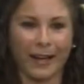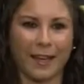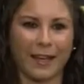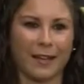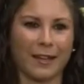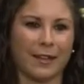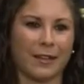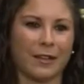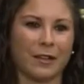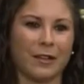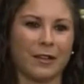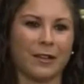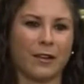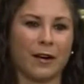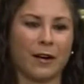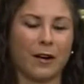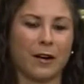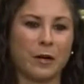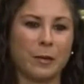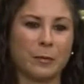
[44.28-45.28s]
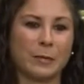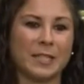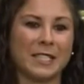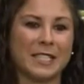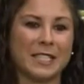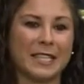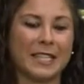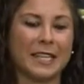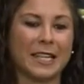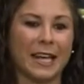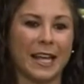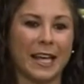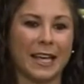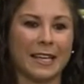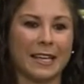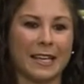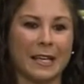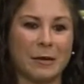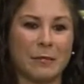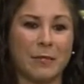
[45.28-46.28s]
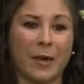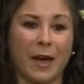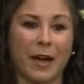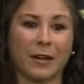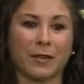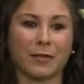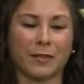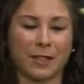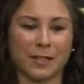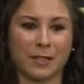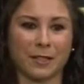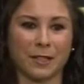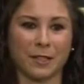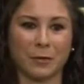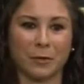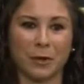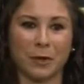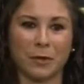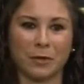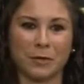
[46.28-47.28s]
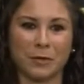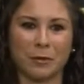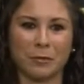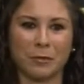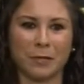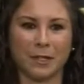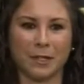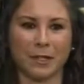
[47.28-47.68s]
and TNA Impact Wrestling will also be